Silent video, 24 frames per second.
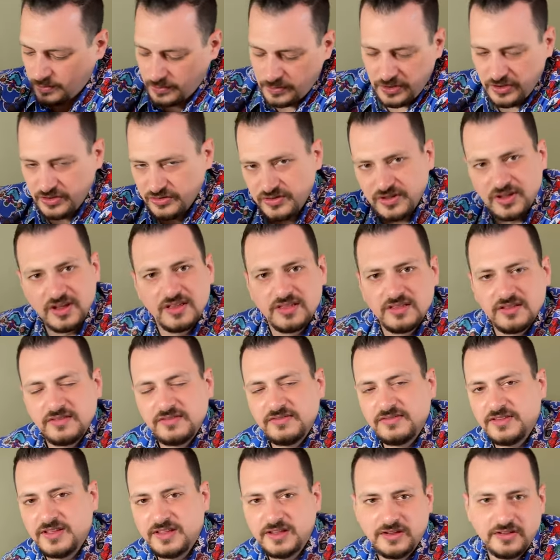using it in the
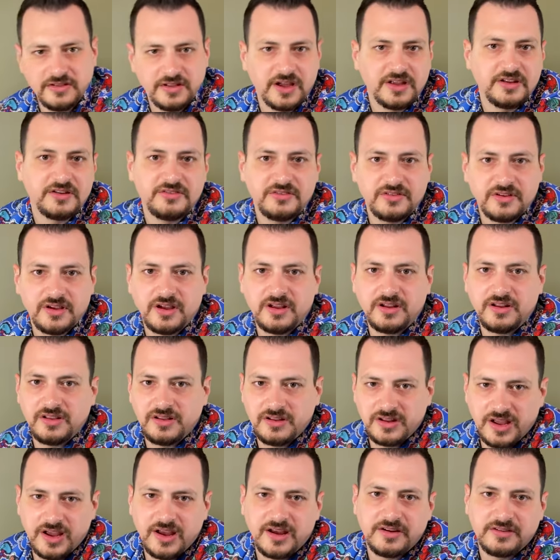field, I decided,
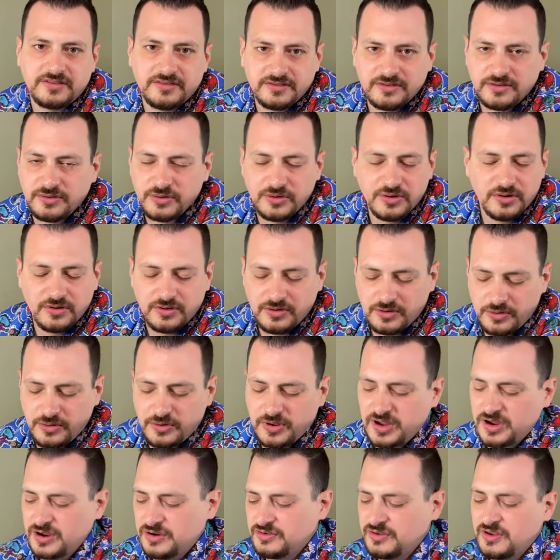yeah, who
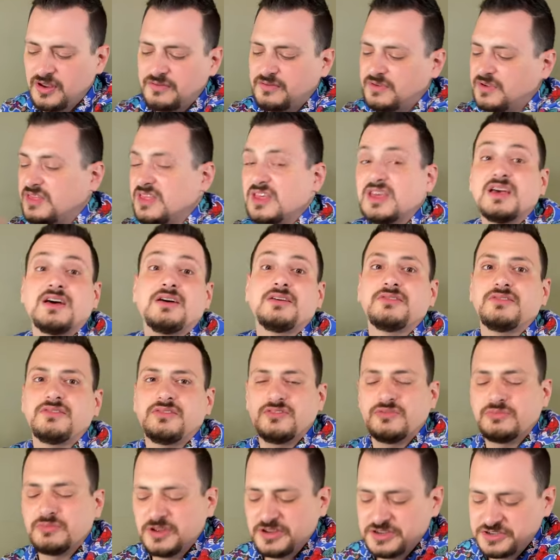cares? Everything else
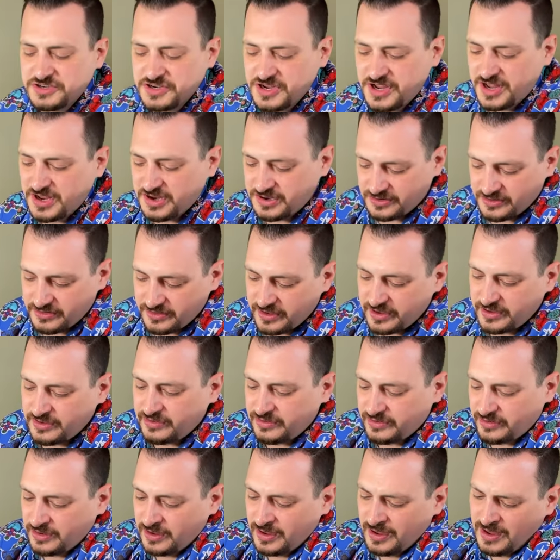has been changed.
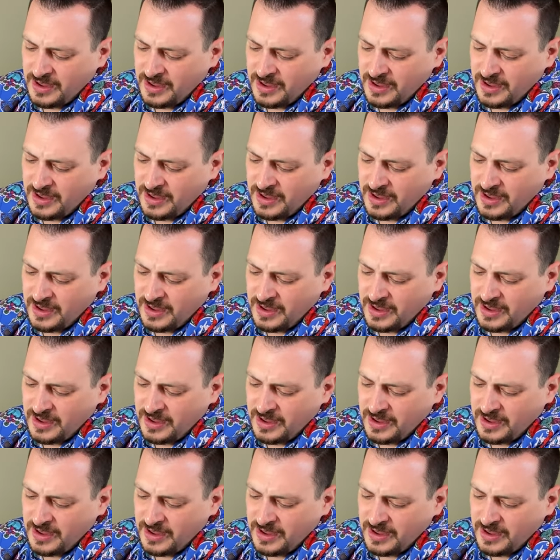Let's